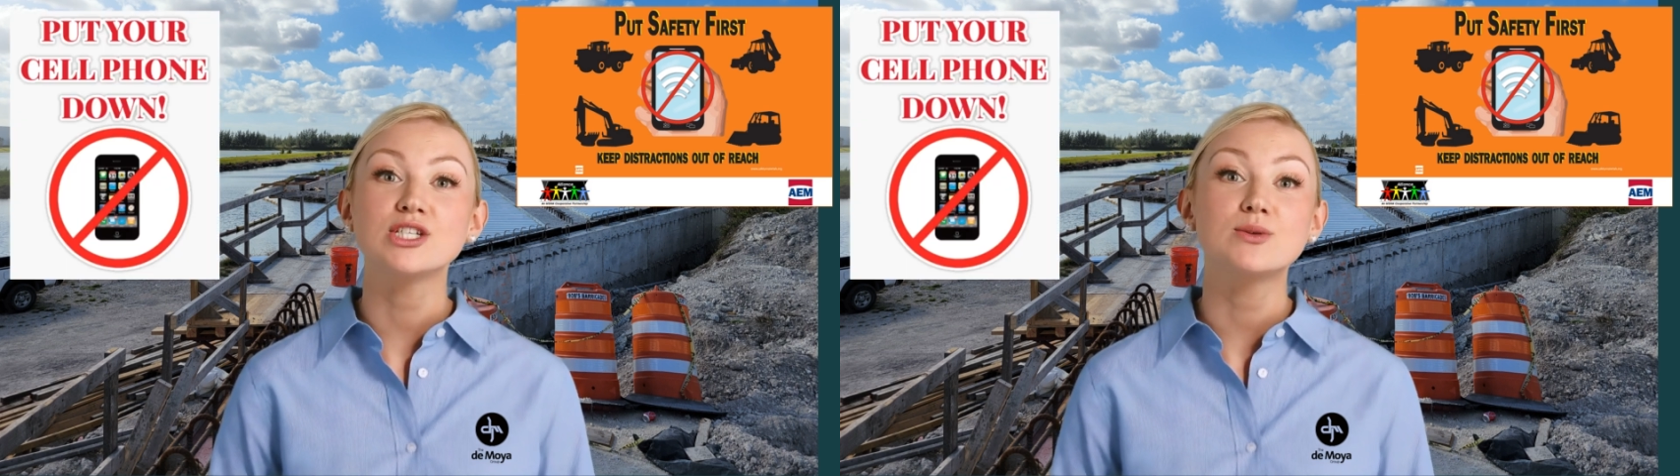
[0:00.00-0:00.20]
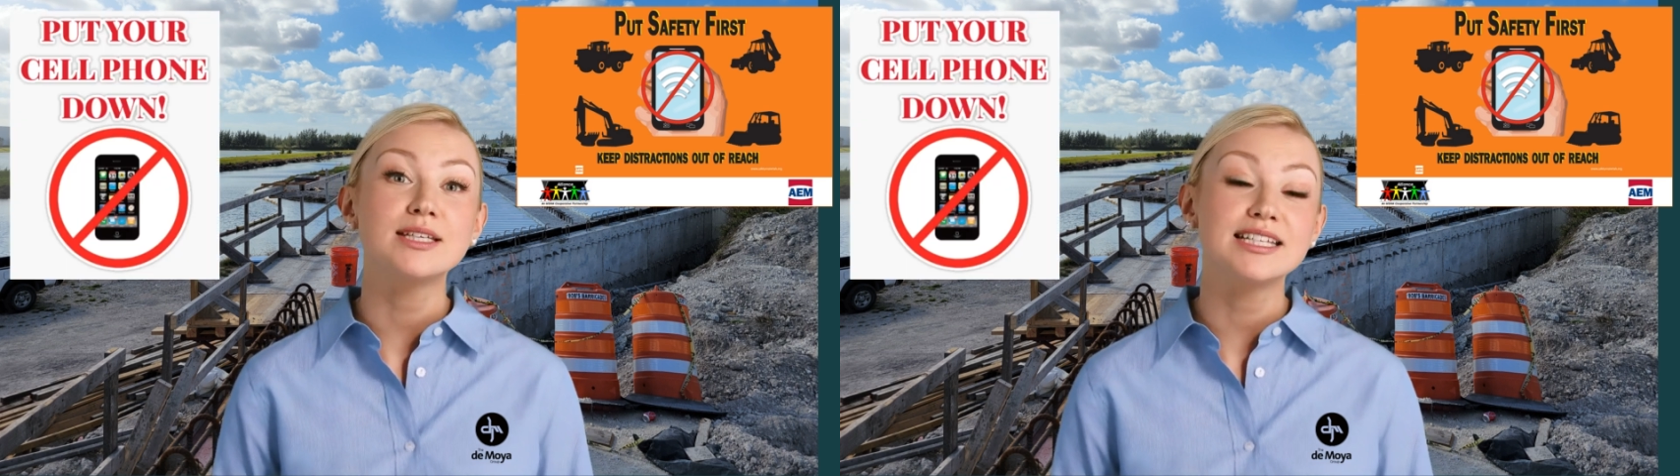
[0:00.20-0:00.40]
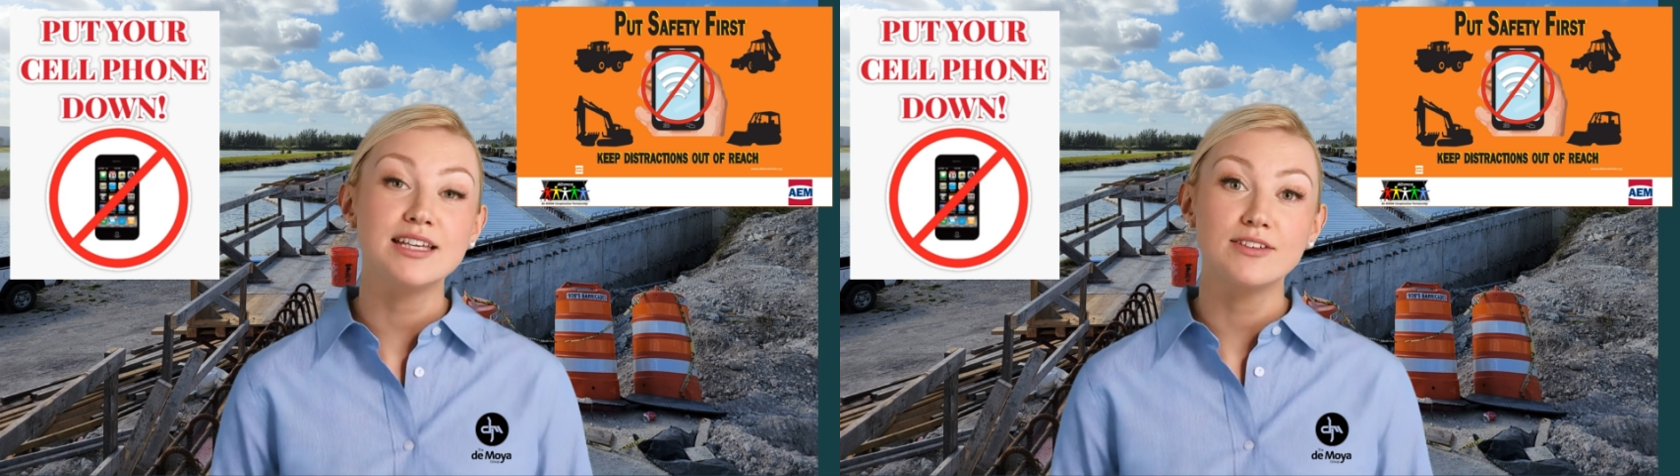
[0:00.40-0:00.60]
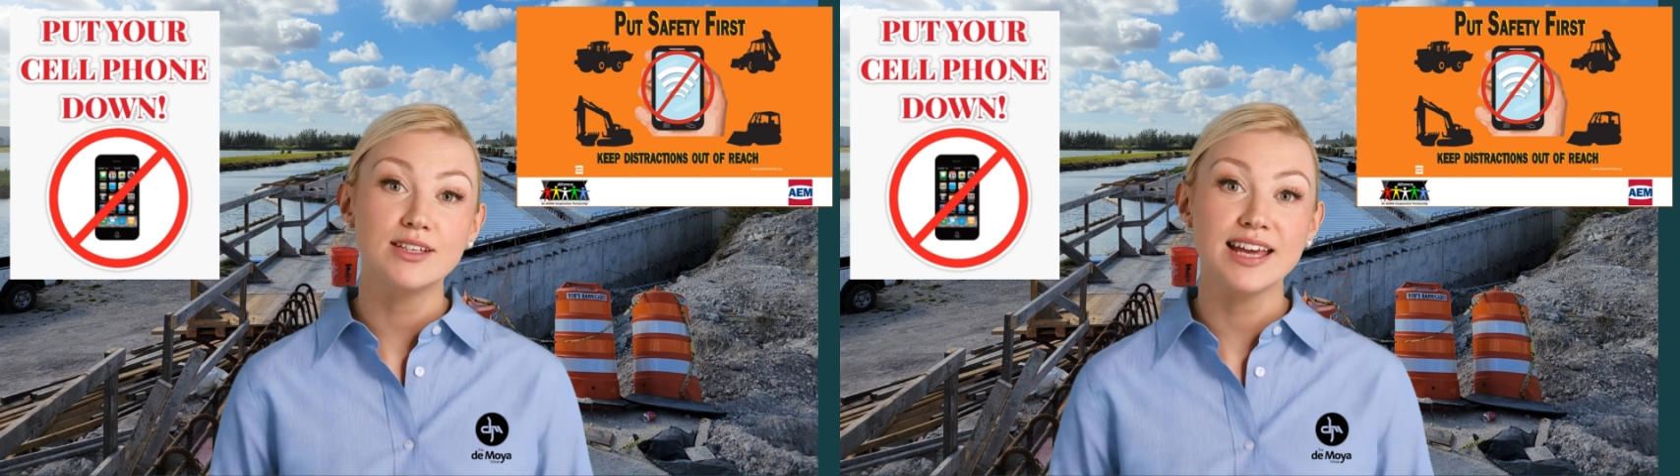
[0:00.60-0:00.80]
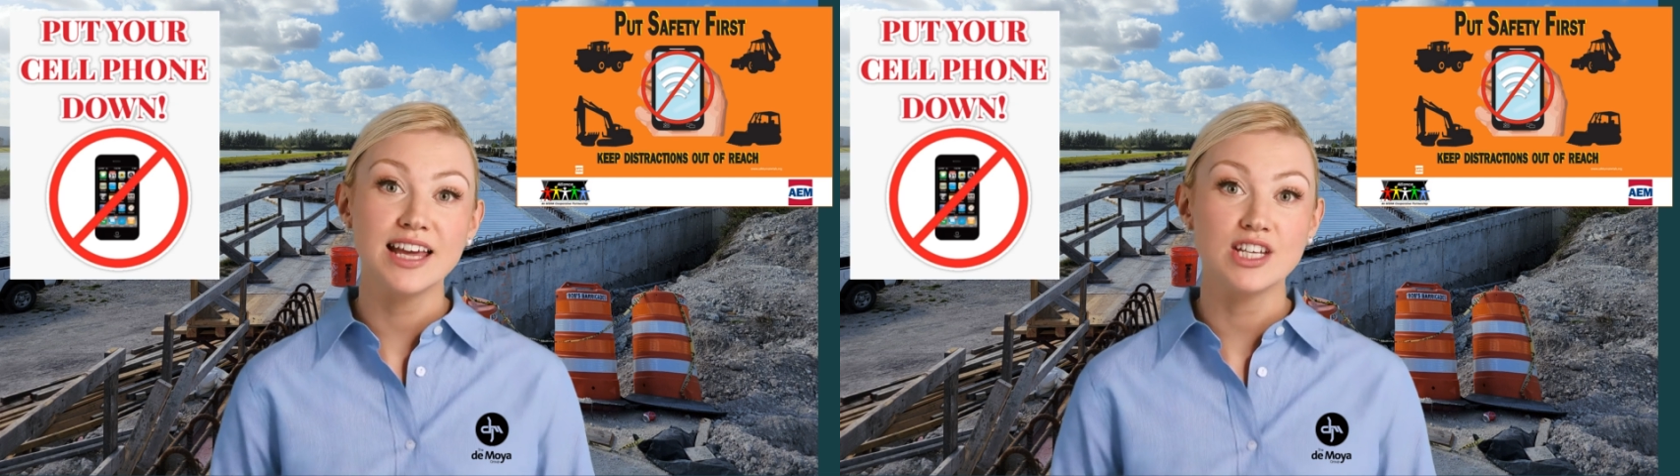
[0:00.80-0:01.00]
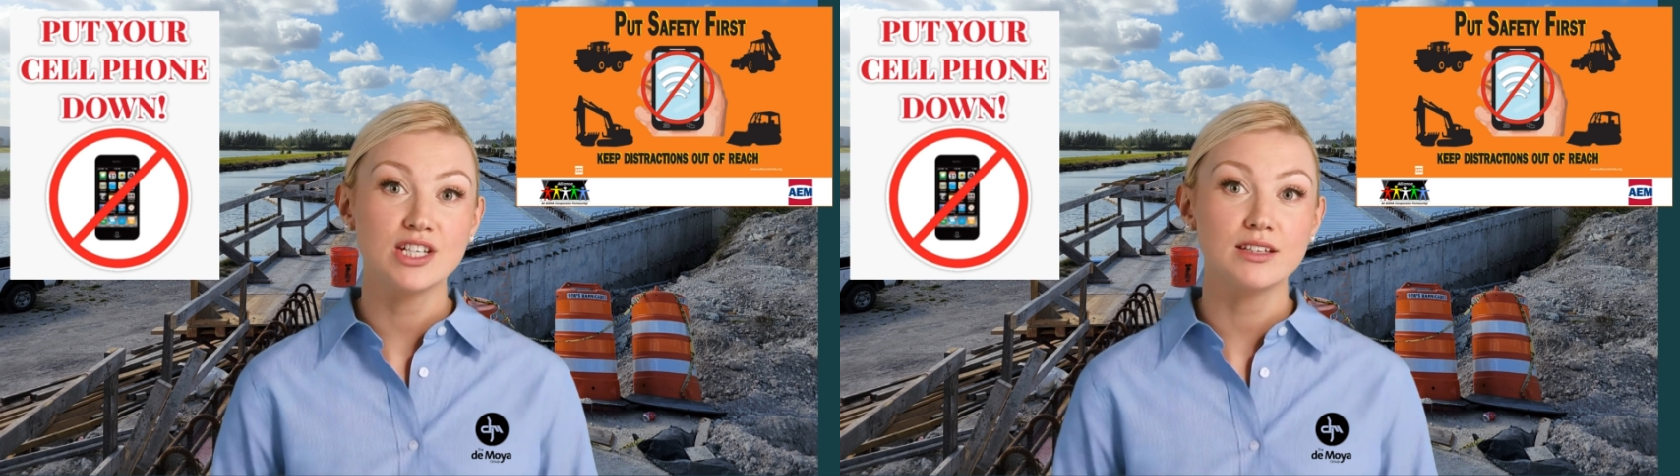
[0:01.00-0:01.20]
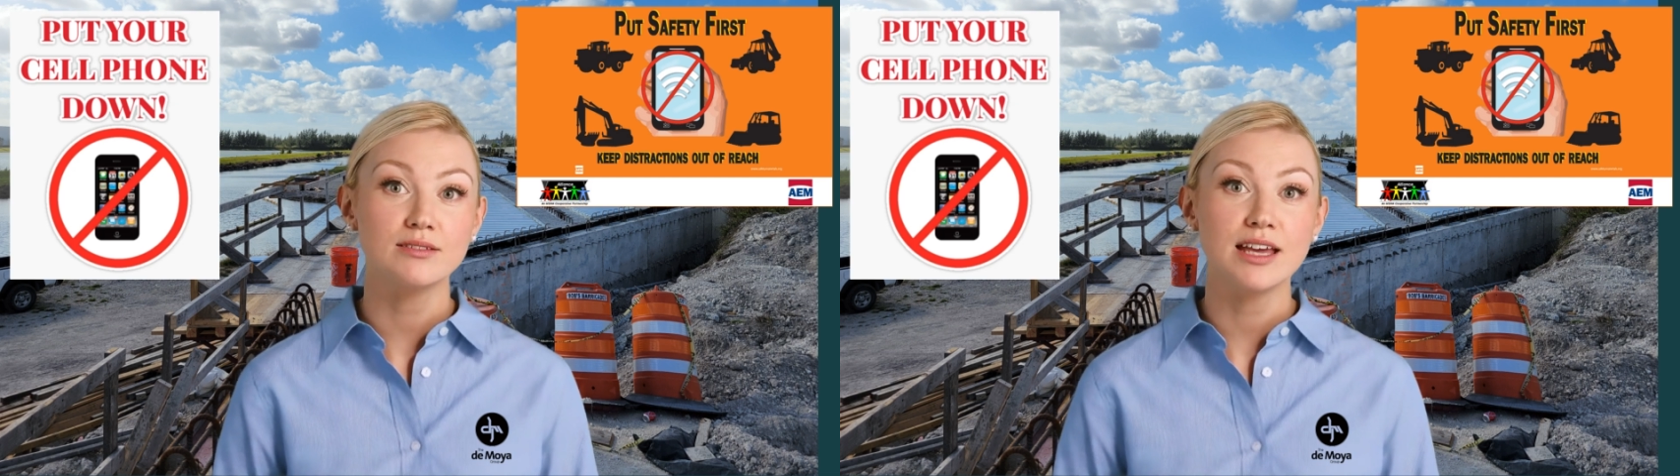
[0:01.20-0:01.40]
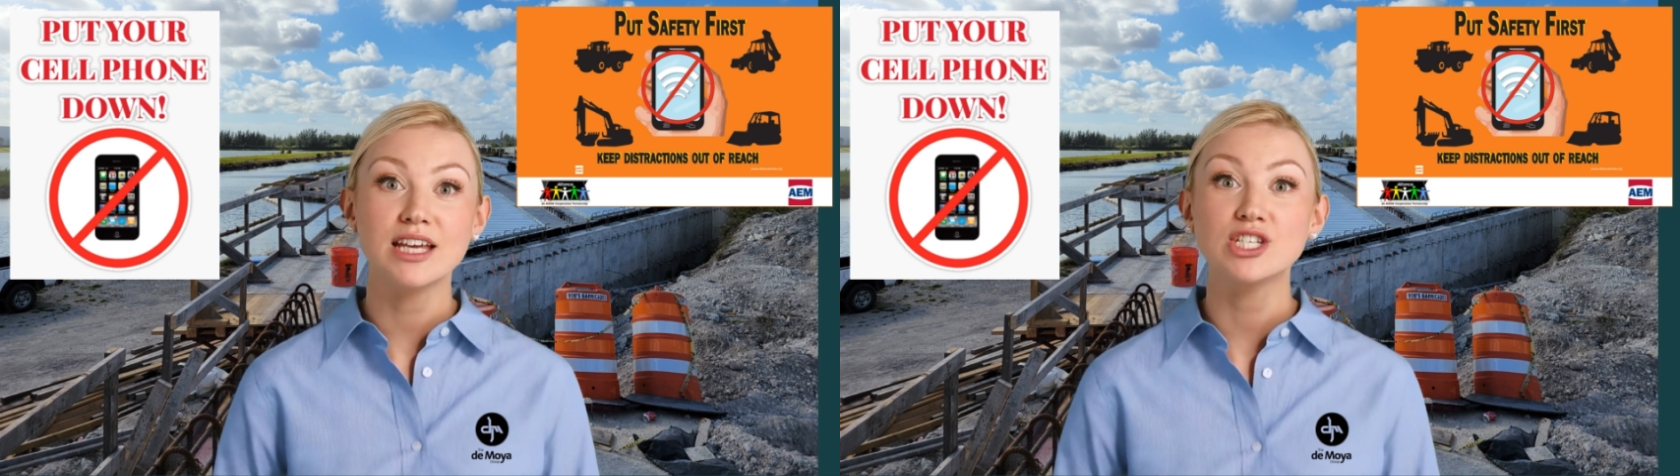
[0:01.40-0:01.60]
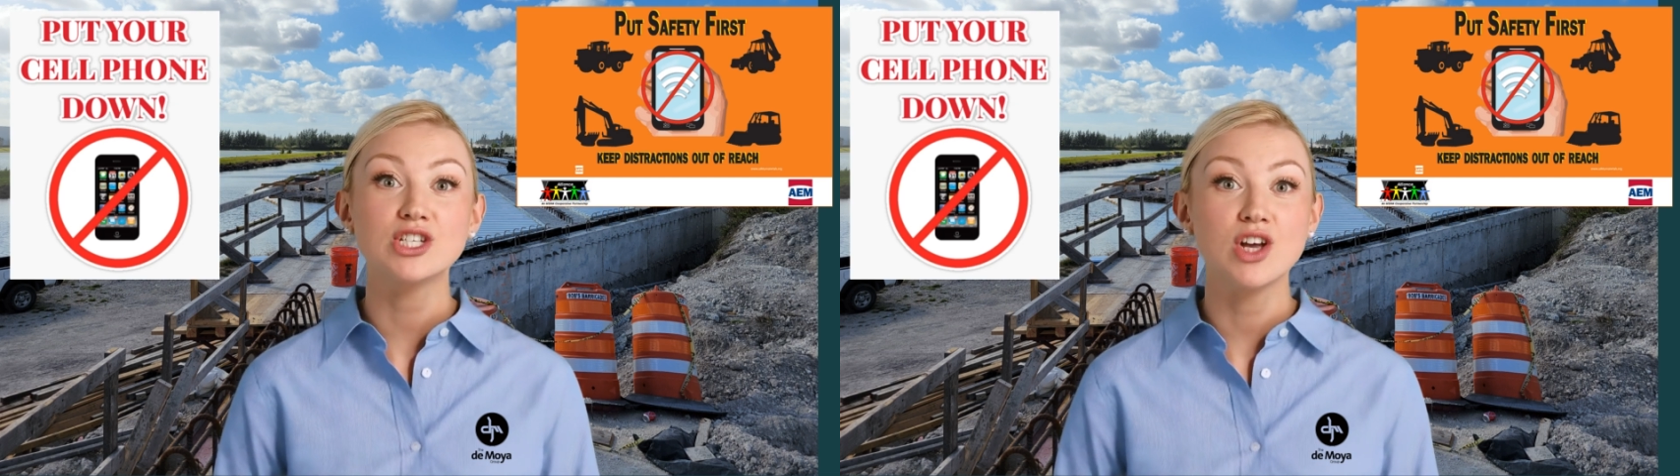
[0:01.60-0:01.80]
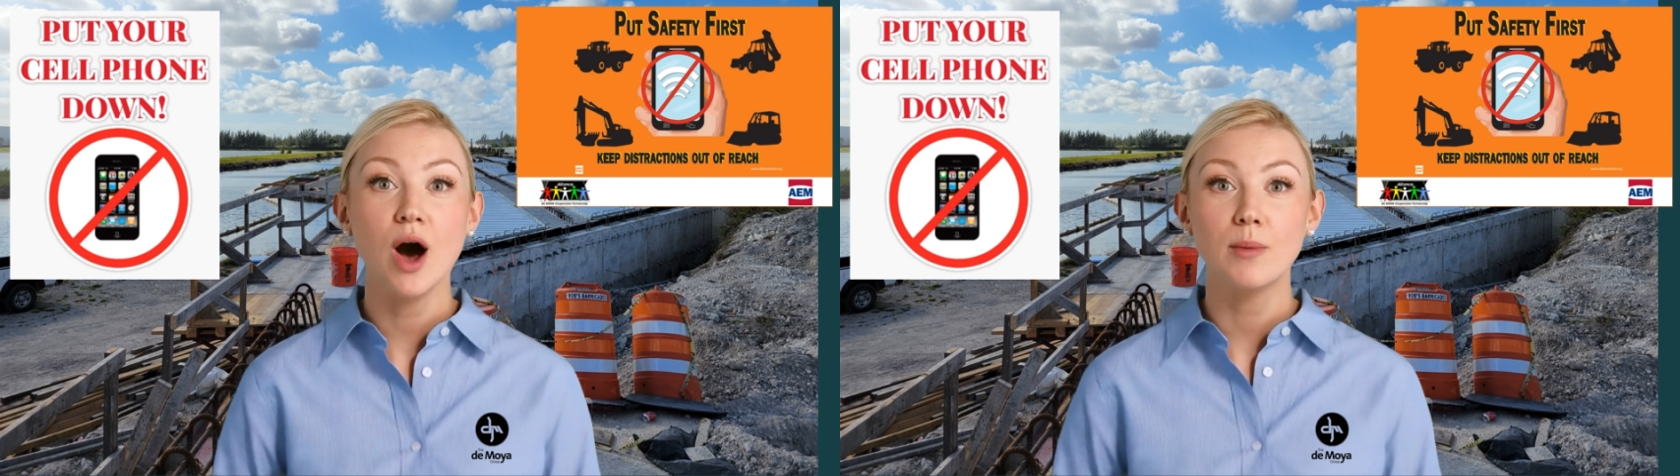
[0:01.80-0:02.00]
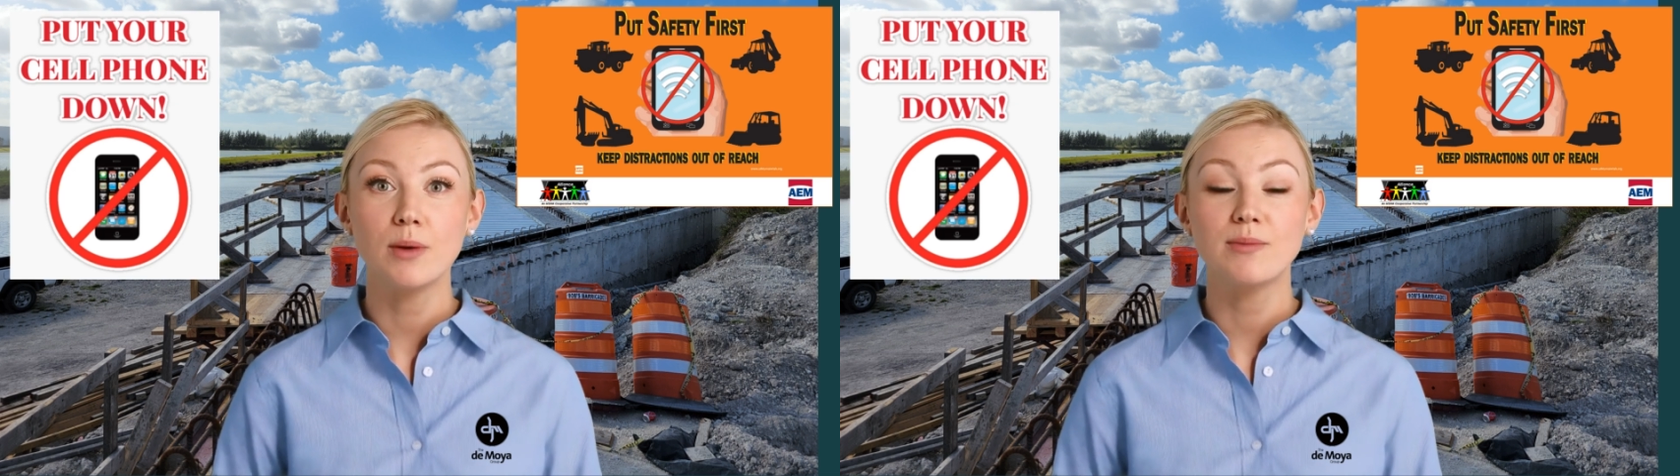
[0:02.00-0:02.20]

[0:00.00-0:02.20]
to a safe location and stop